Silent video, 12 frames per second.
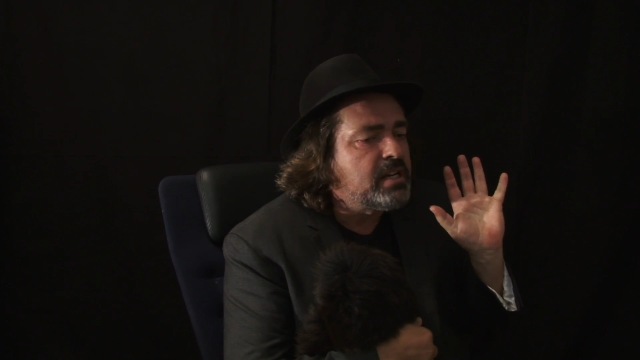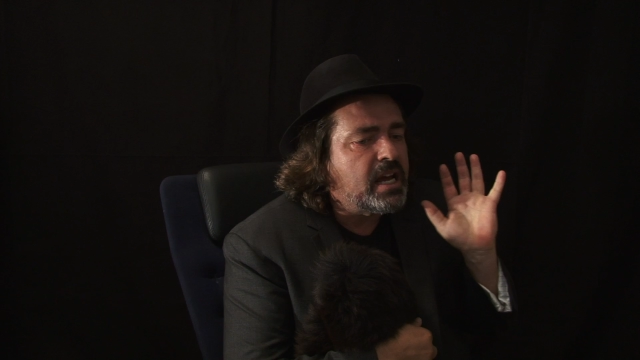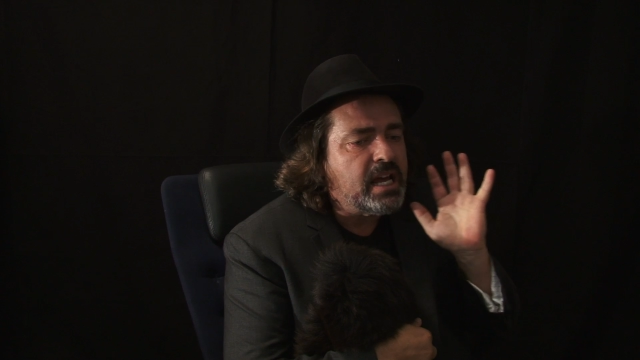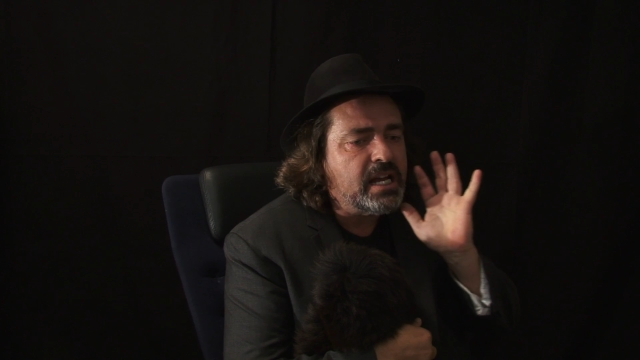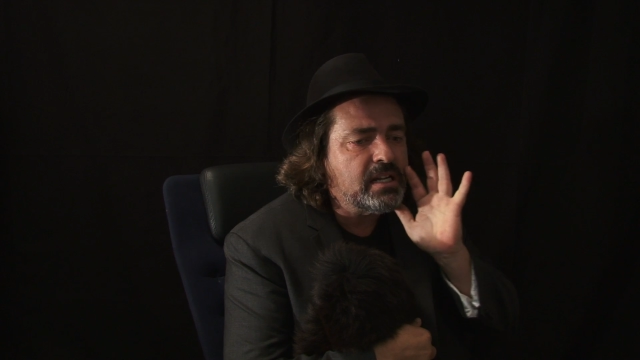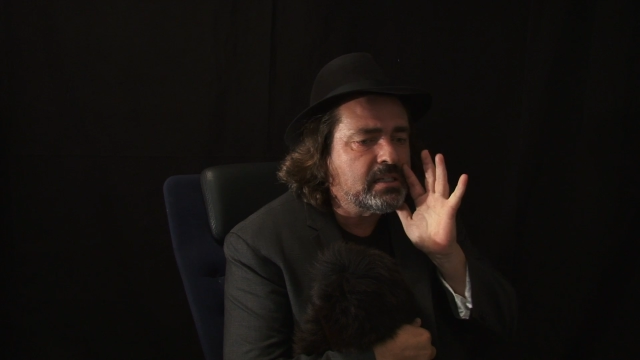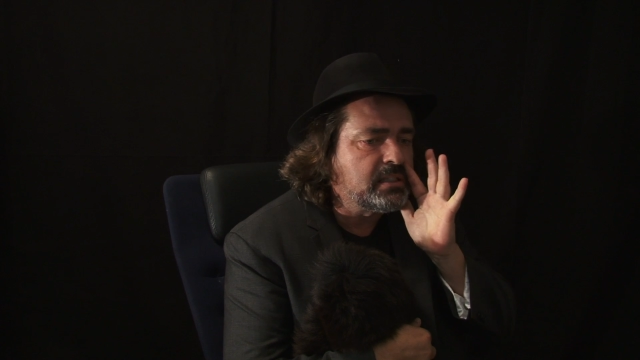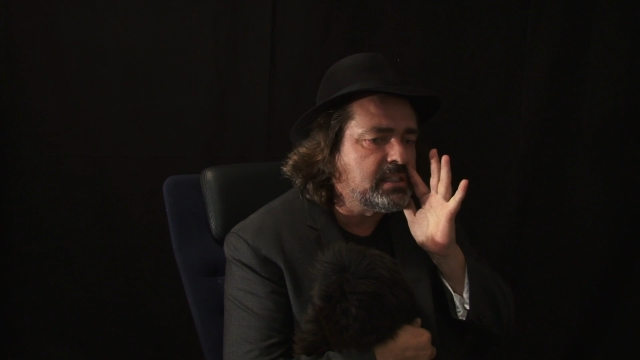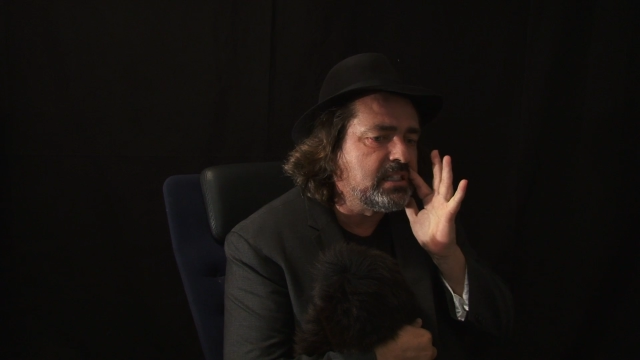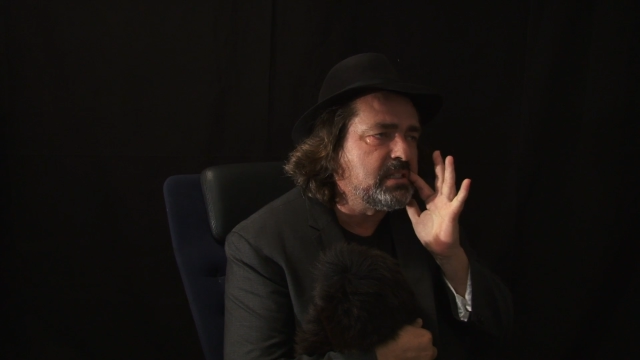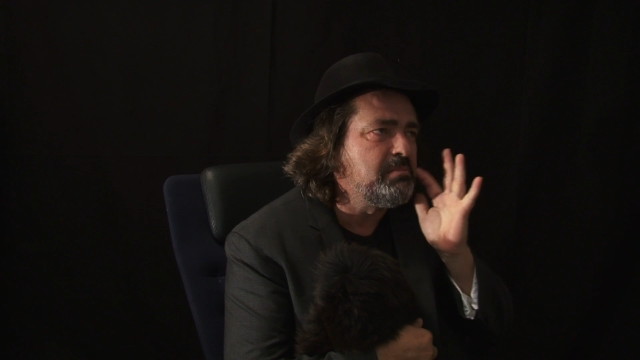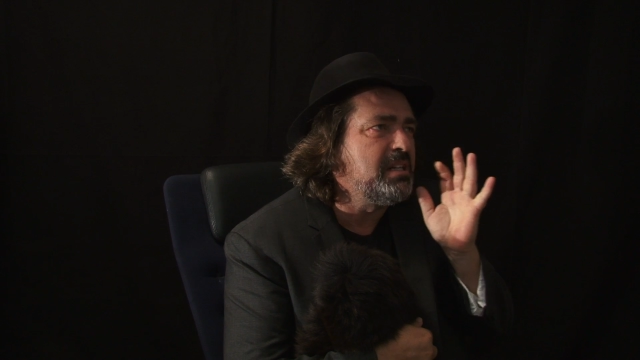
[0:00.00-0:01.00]
I hated the
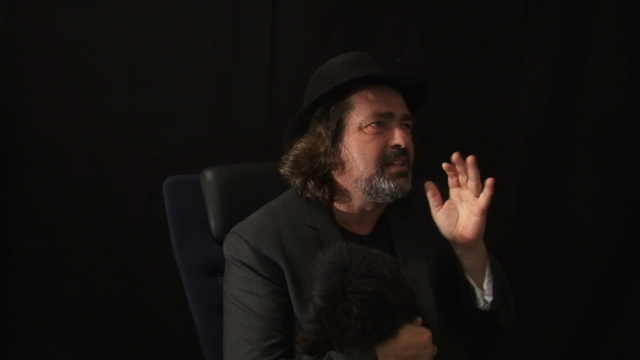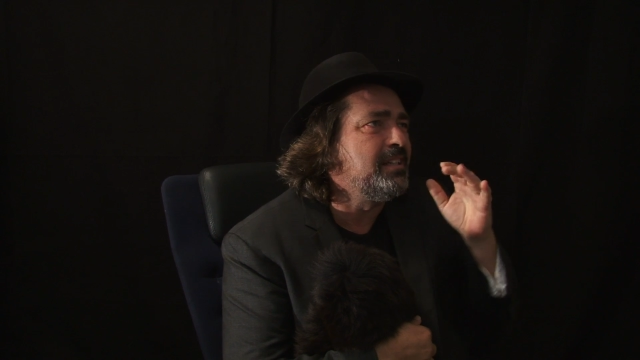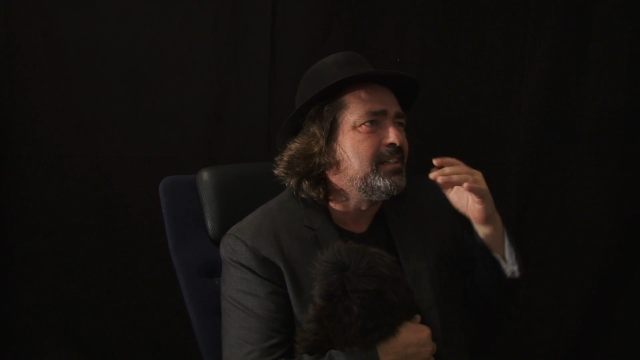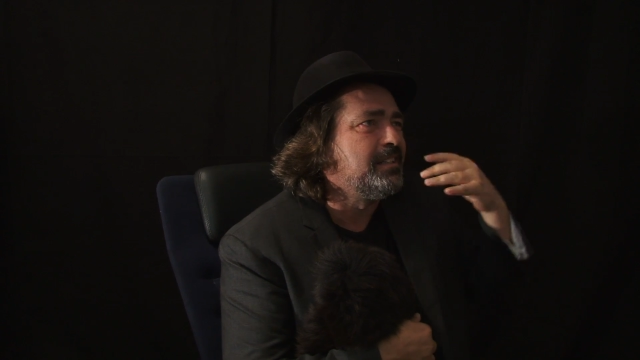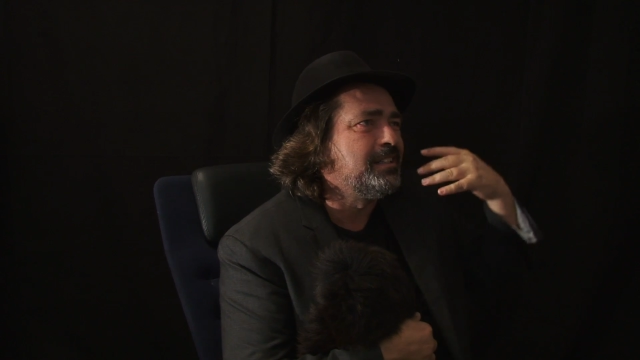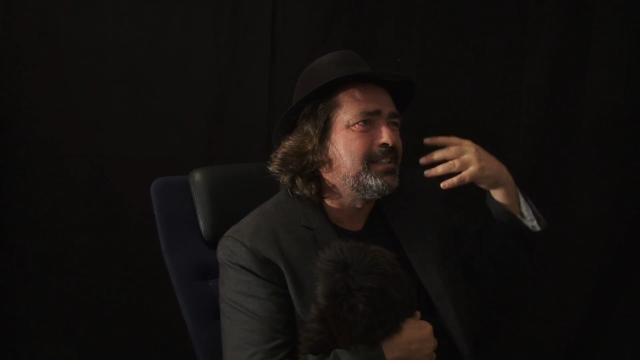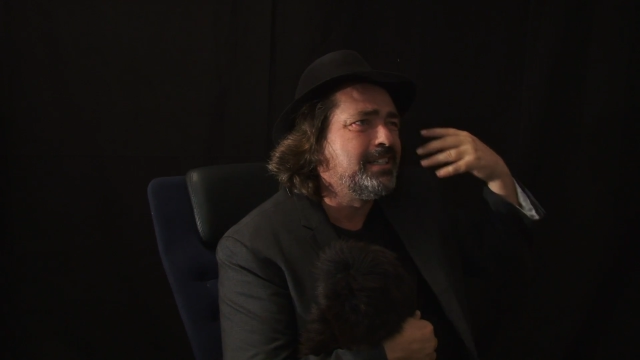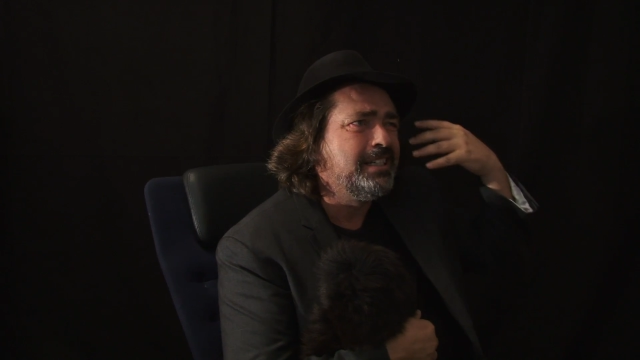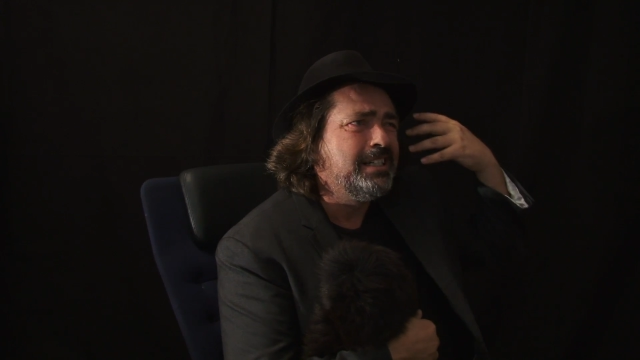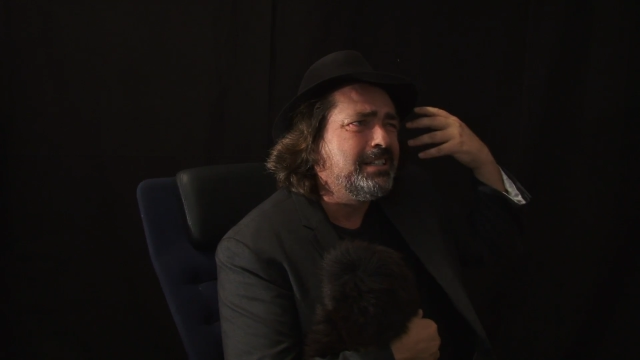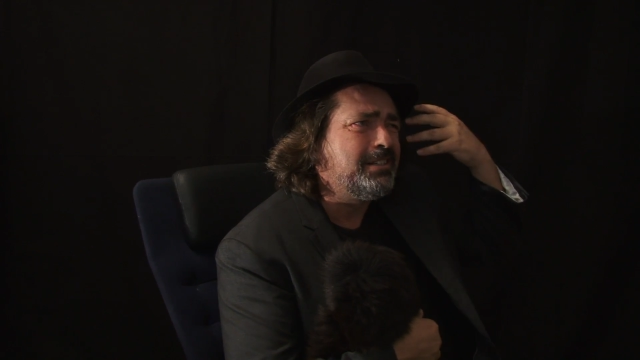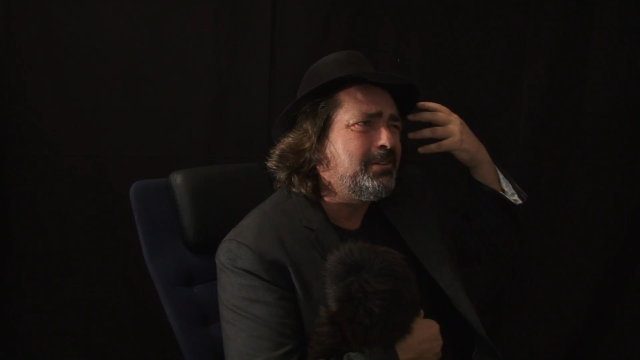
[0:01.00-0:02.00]
sensibility that
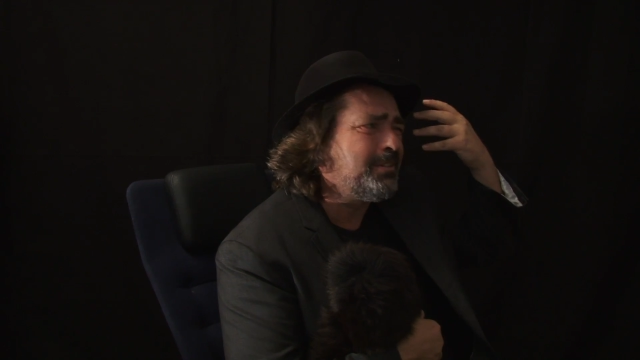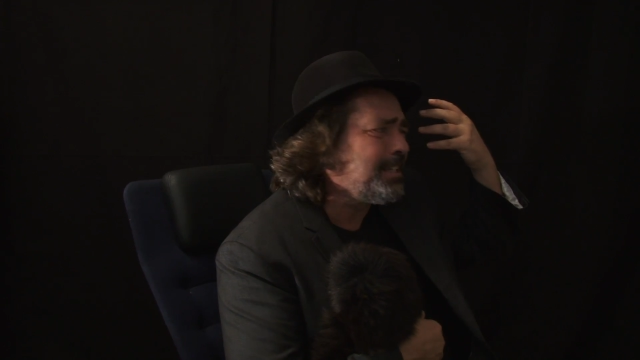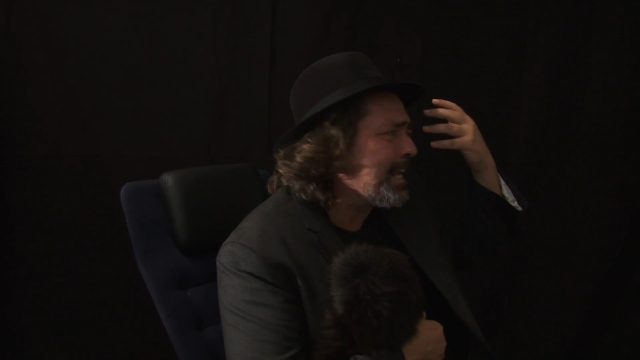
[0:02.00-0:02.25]
thought